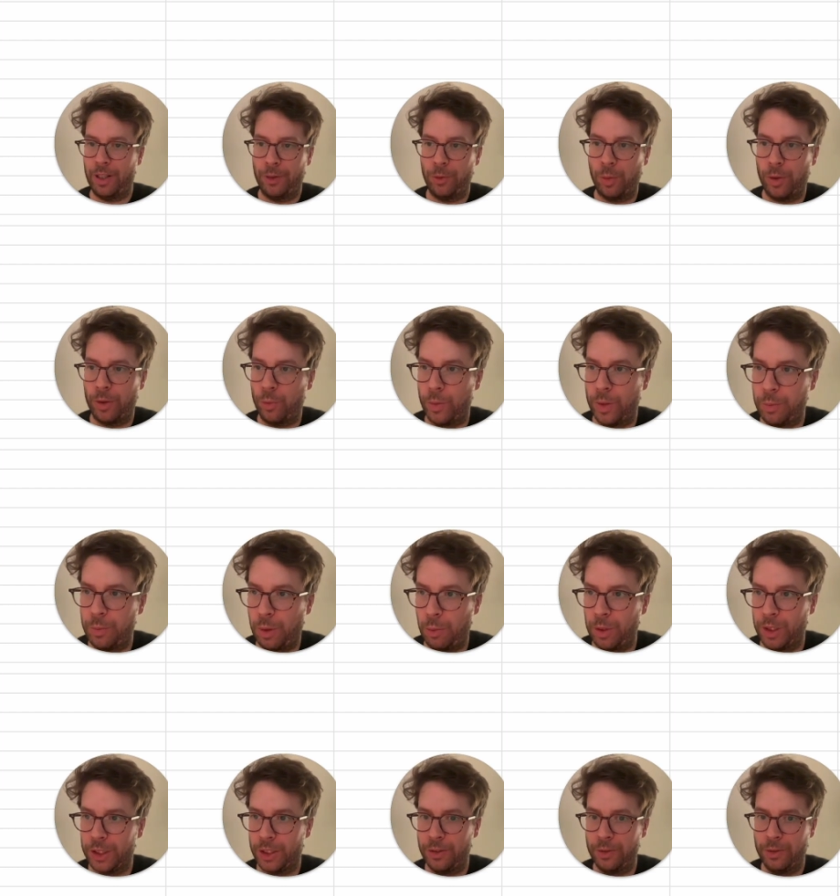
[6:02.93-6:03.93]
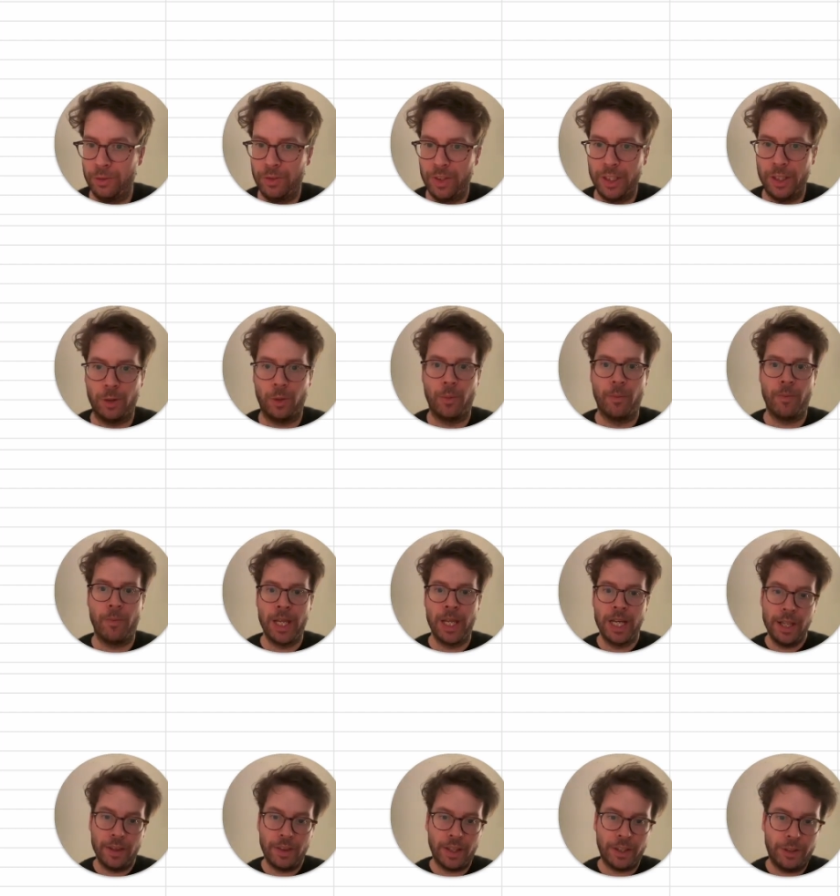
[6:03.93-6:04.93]
when we publish a new video.
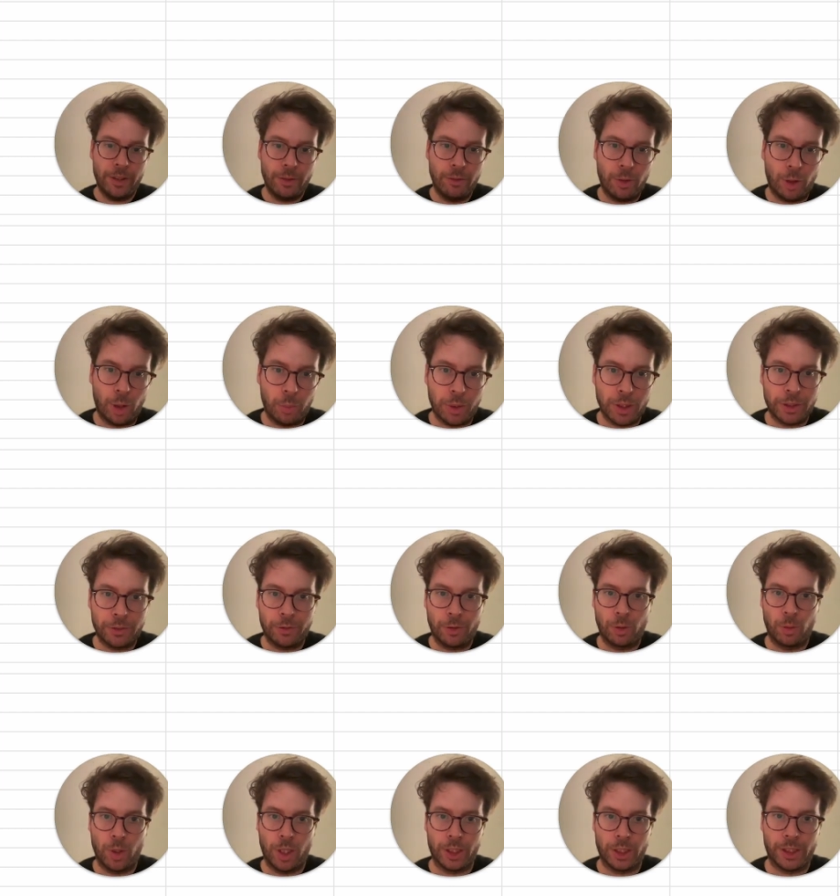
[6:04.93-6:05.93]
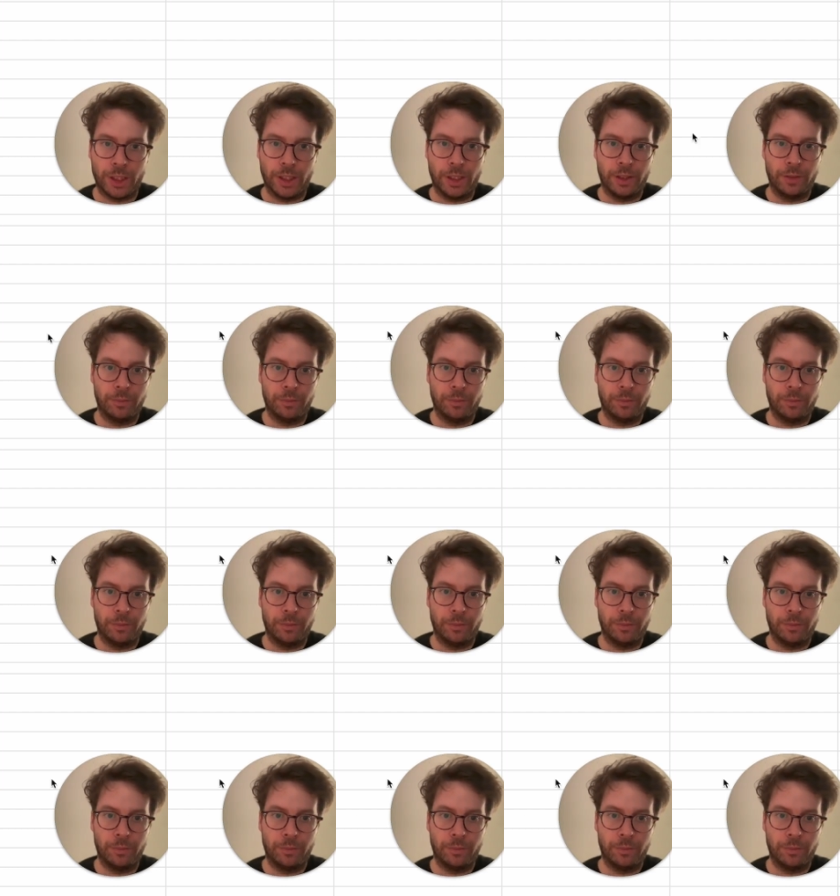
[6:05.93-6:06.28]
Thank you very much for watching.